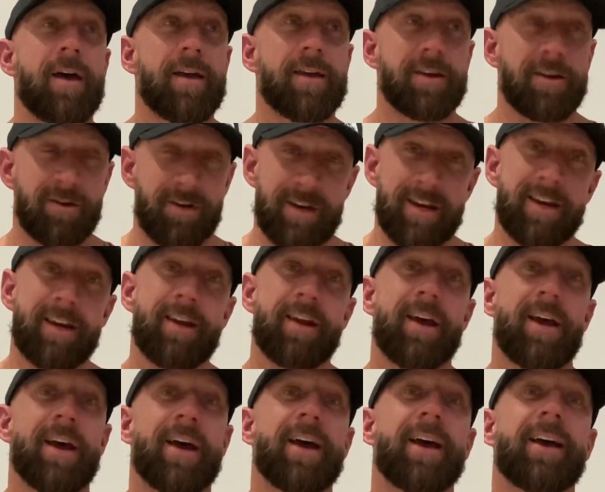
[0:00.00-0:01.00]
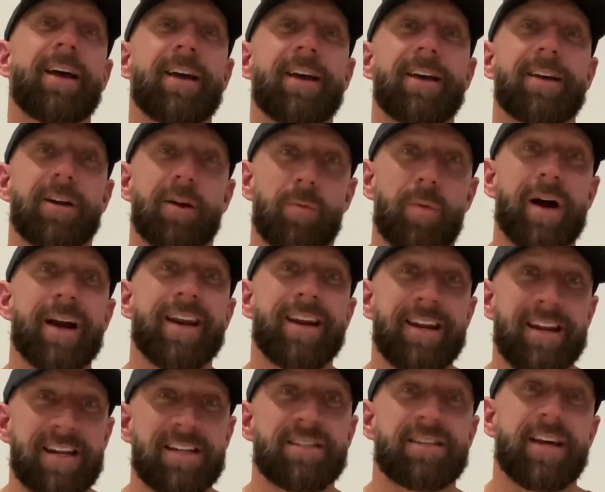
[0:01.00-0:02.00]
you need Your body
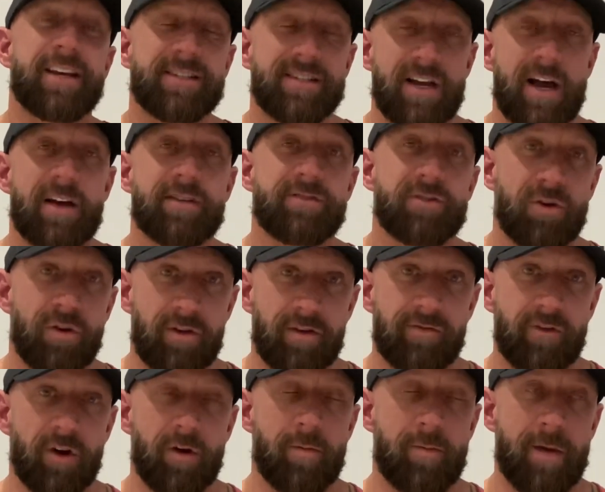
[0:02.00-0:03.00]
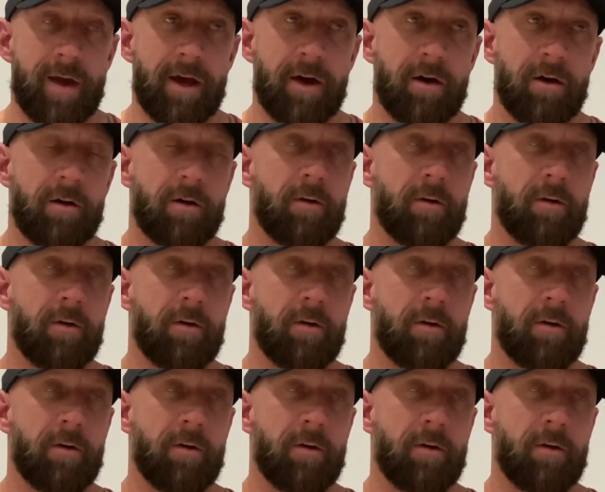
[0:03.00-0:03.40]
needs testosterone if you're a male.